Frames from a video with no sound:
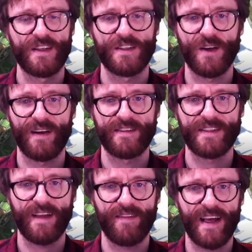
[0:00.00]
So I've
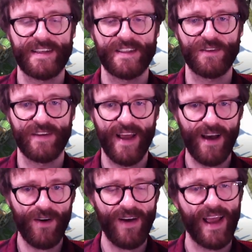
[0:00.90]
saved that till
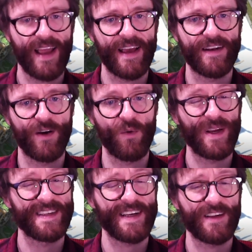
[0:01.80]
now, and we
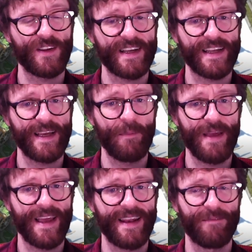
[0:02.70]
can take a look at him
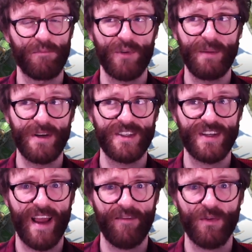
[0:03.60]
in pretty
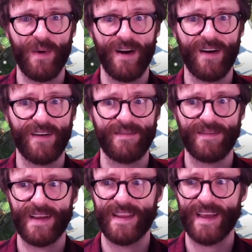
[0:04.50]
much everywhere
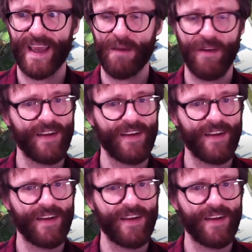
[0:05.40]
in the game.